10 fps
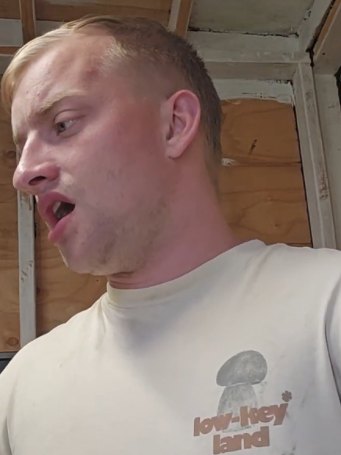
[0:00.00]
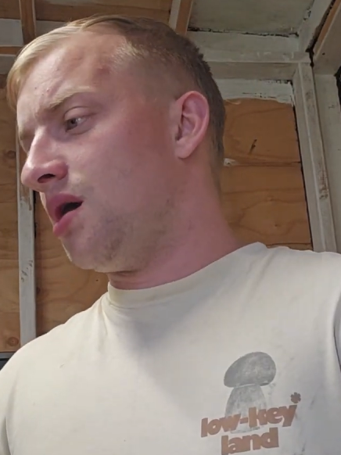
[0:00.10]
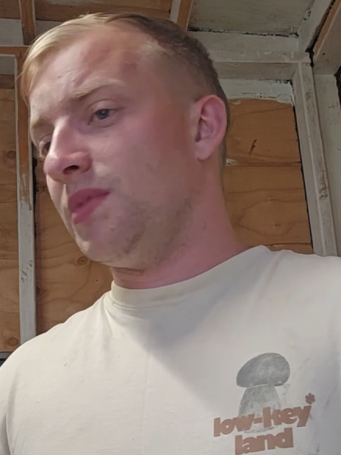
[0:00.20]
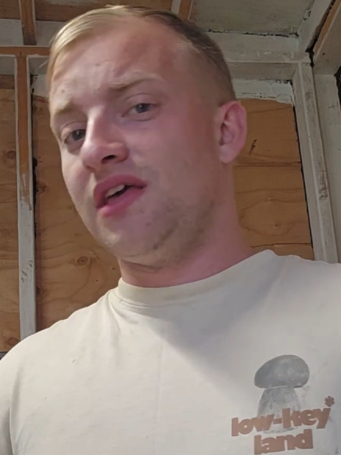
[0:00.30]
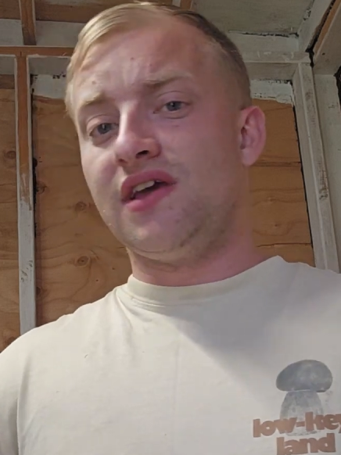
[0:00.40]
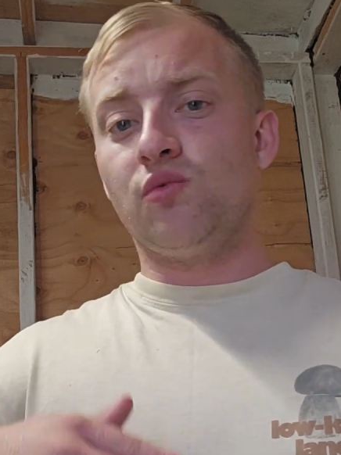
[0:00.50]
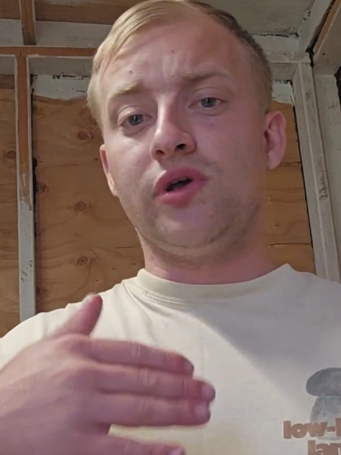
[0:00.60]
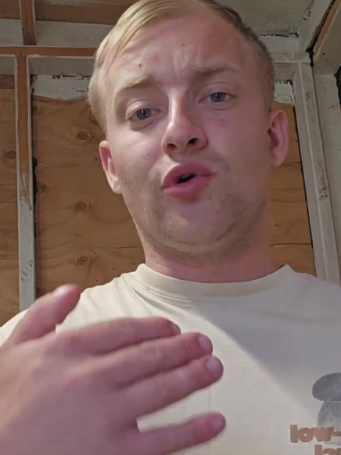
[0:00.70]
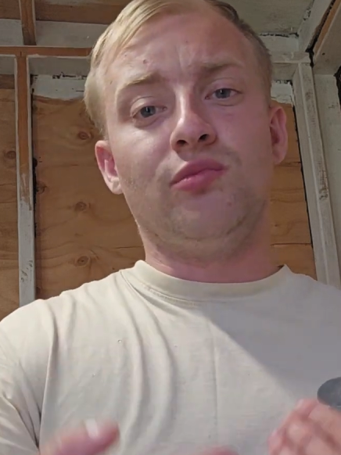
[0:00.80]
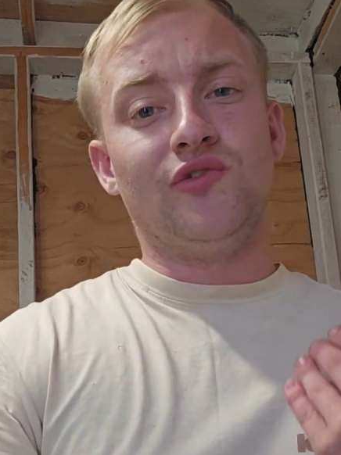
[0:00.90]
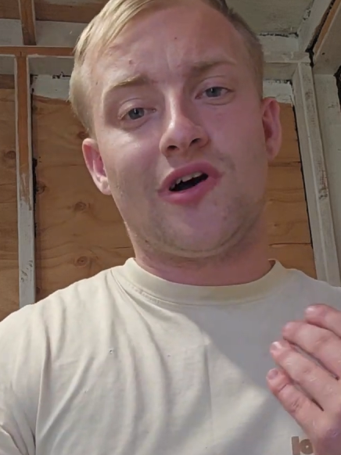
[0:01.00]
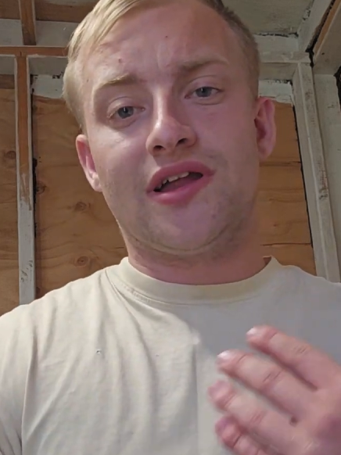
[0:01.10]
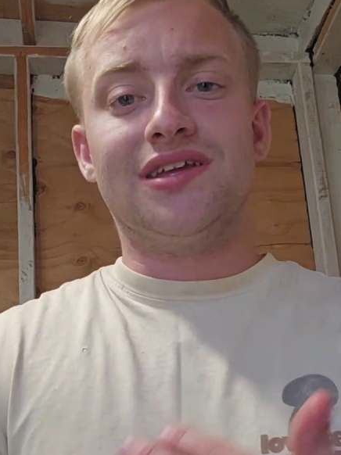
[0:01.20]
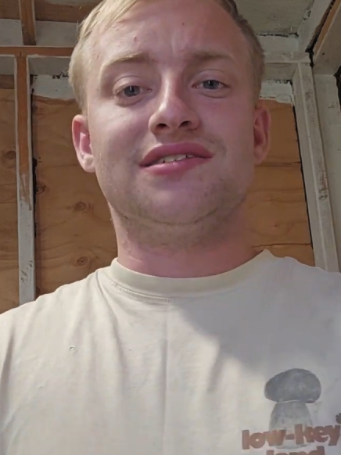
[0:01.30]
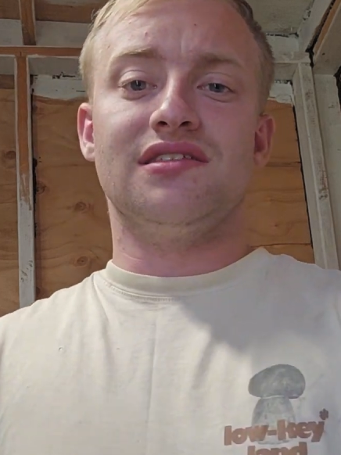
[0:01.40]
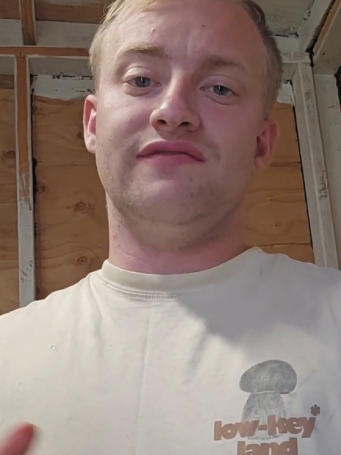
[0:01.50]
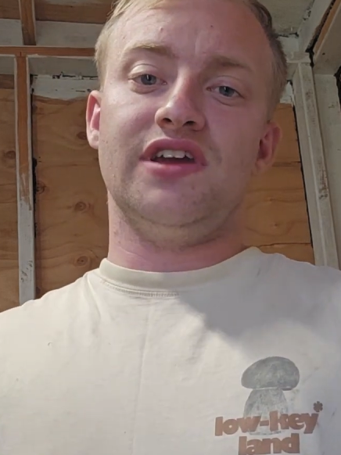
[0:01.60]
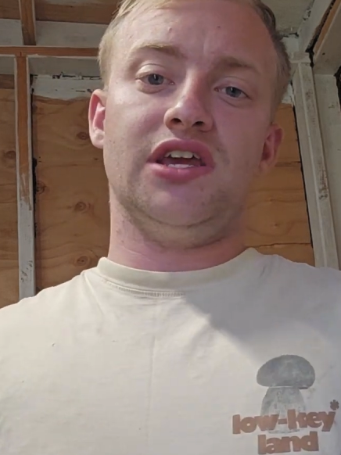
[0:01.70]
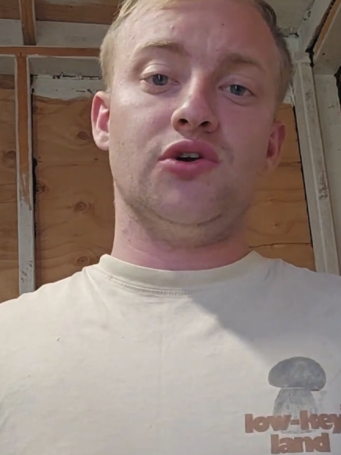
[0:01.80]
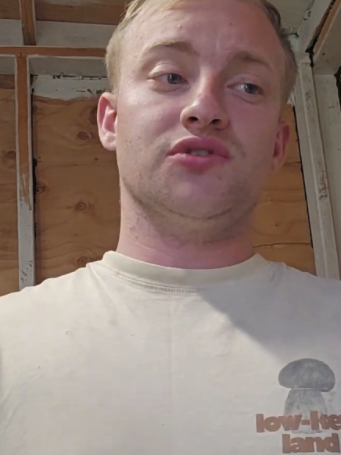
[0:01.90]
and then we will move on into the
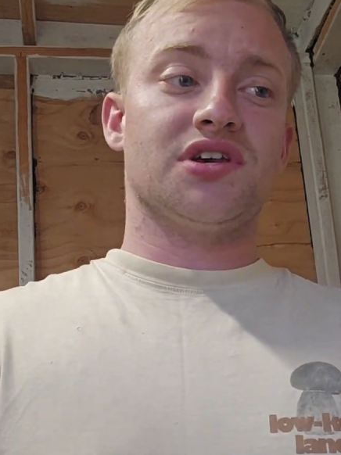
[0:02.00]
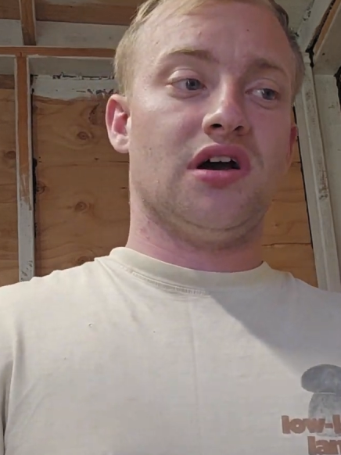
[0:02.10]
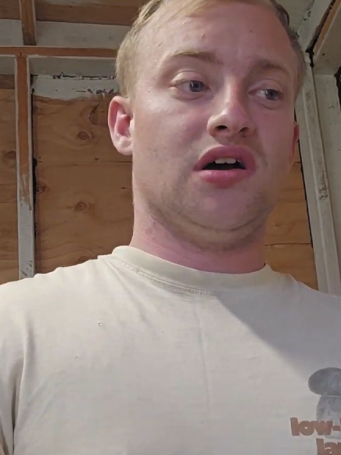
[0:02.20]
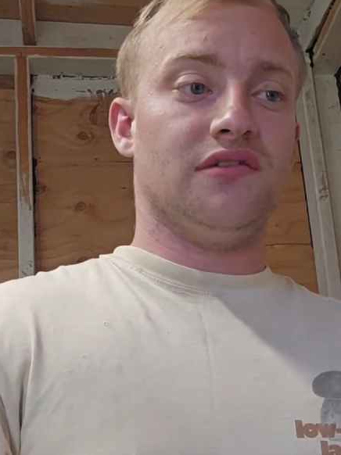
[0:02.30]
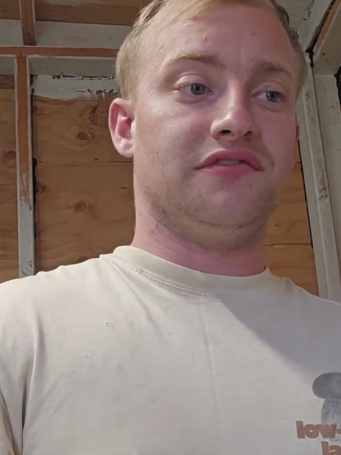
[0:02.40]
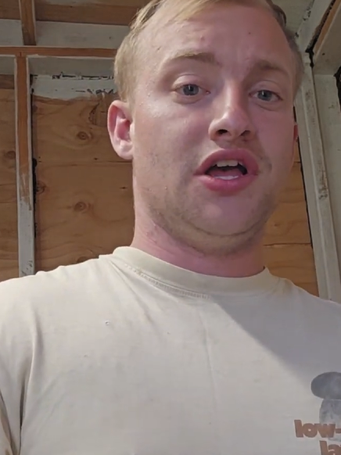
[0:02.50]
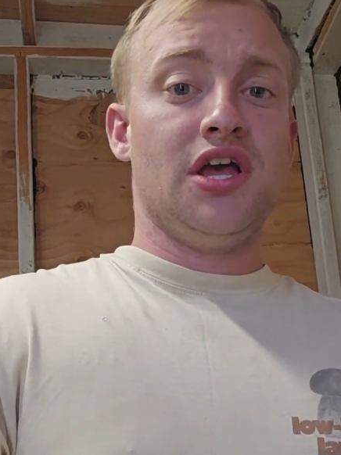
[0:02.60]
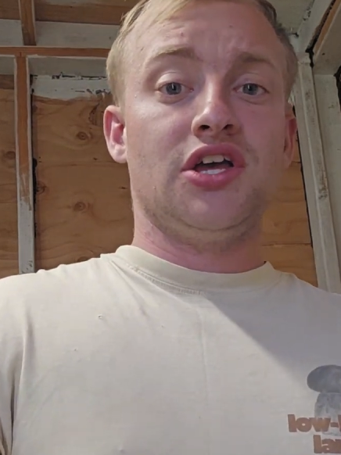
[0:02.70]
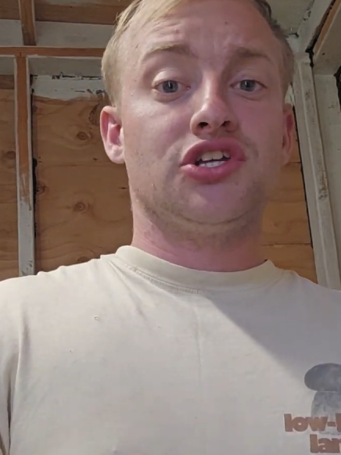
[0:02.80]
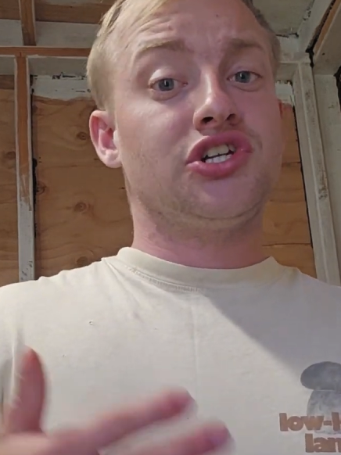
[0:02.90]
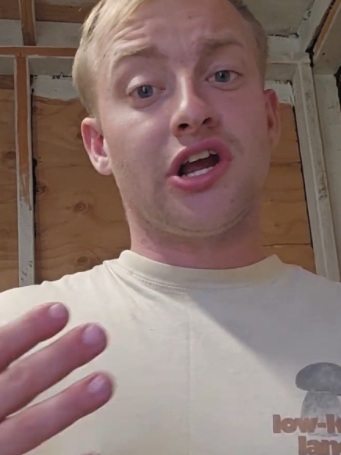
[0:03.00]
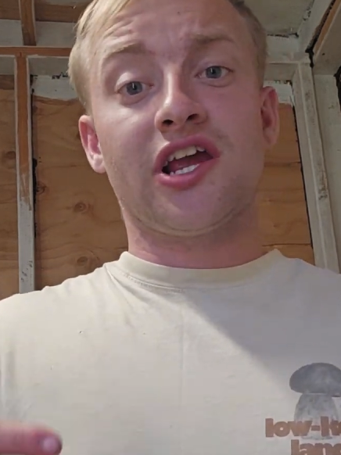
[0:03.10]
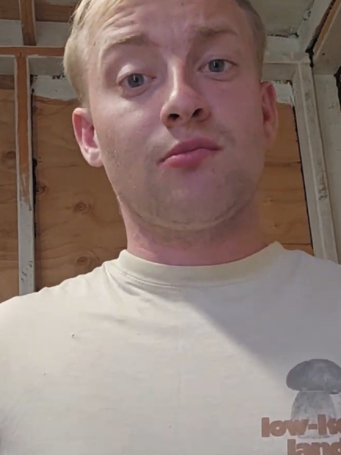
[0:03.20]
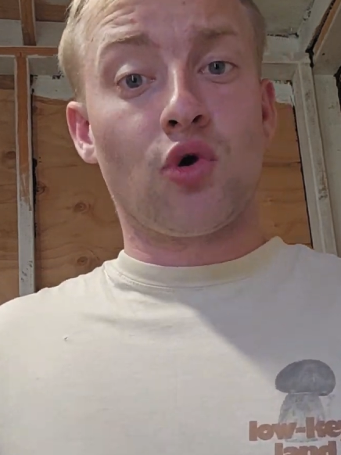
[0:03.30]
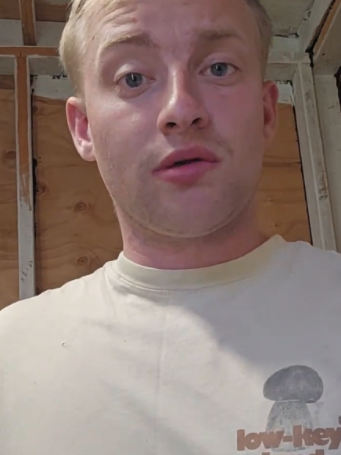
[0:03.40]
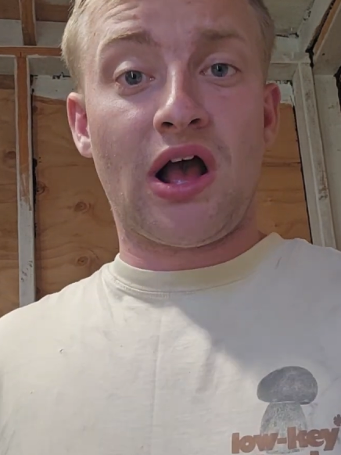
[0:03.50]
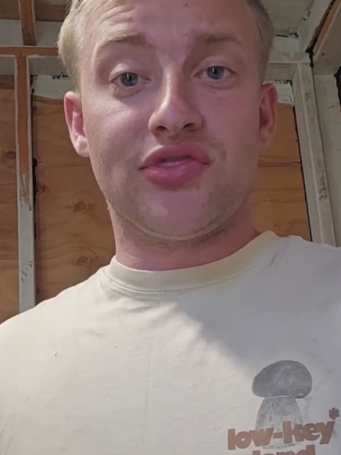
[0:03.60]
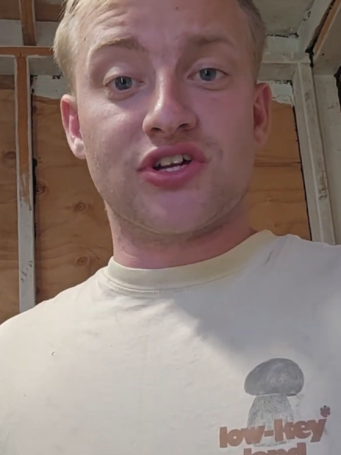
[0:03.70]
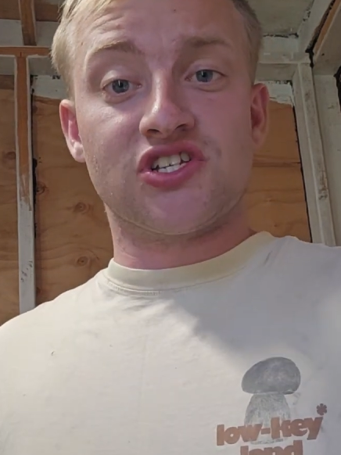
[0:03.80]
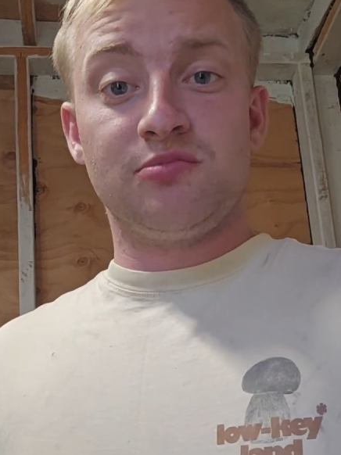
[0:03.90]
videos of sharing more
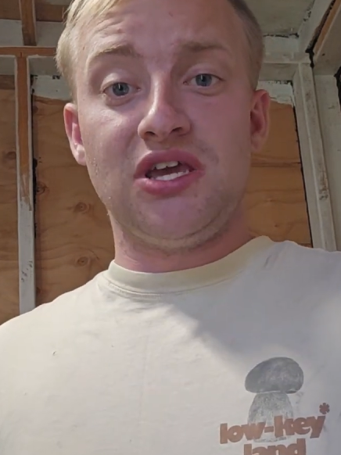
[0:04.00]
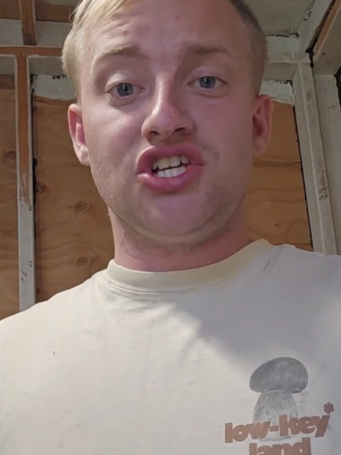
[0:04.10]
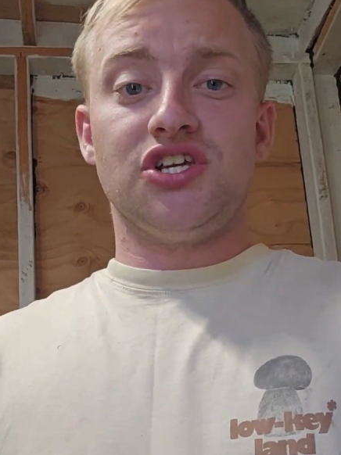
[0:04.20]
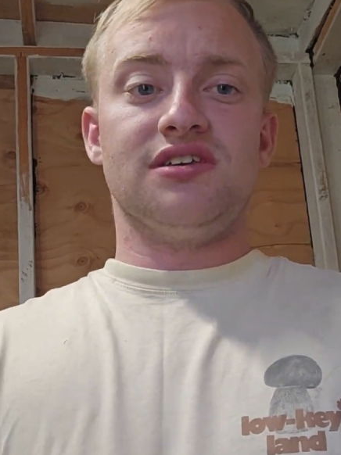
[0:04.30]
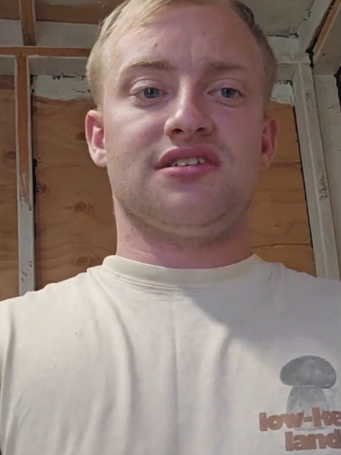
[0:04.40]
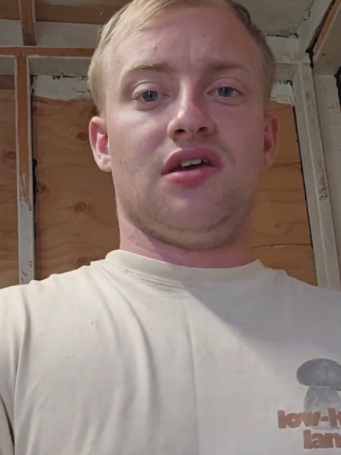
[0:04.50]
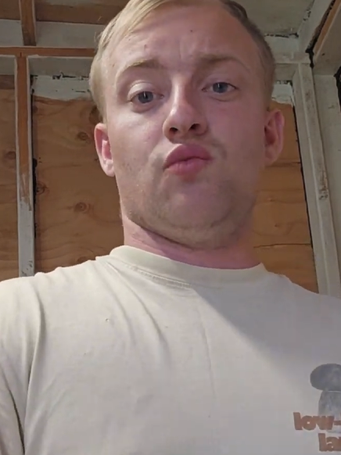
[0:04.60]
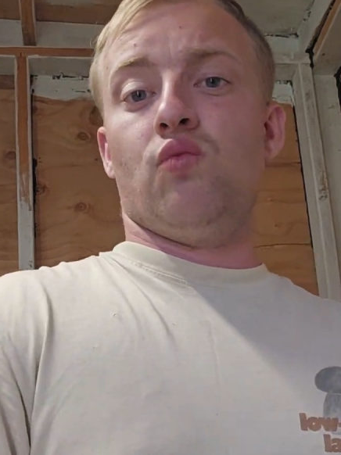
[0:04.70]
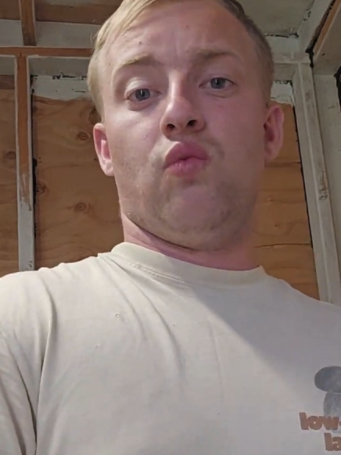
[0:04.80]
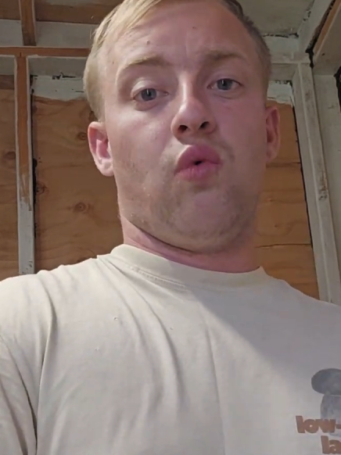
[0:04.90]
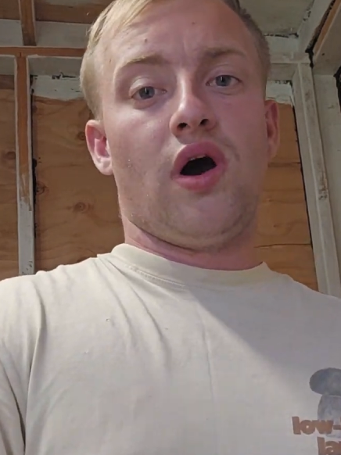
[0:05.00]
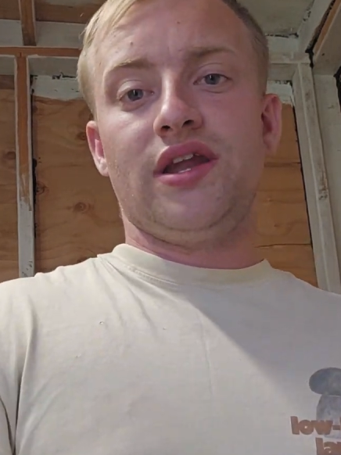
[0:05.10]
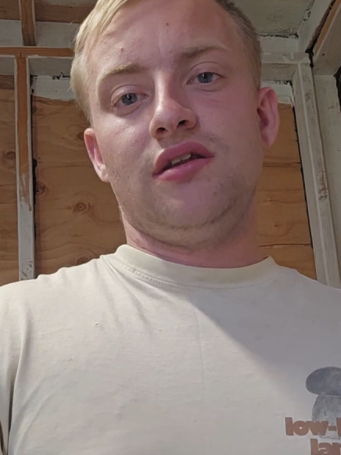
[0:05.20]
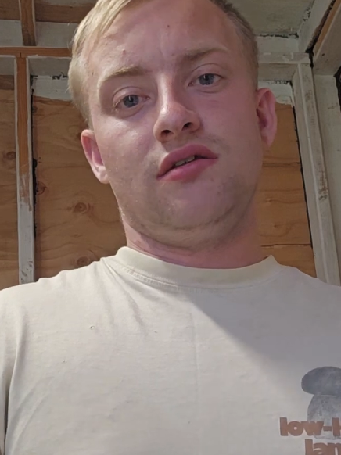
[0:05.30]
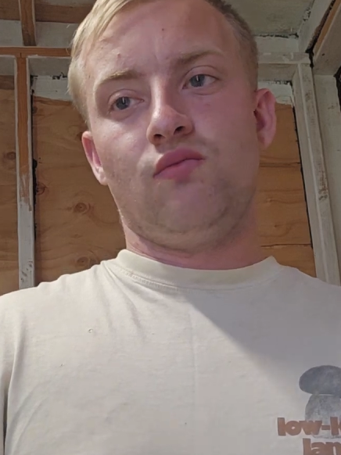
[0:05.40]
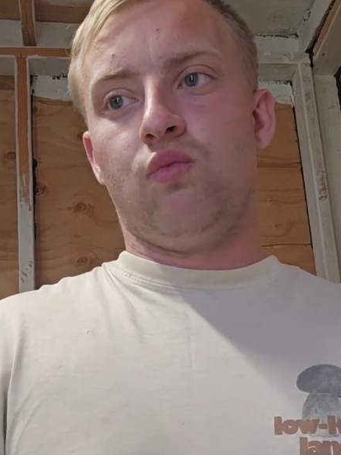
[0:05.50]
about their species and what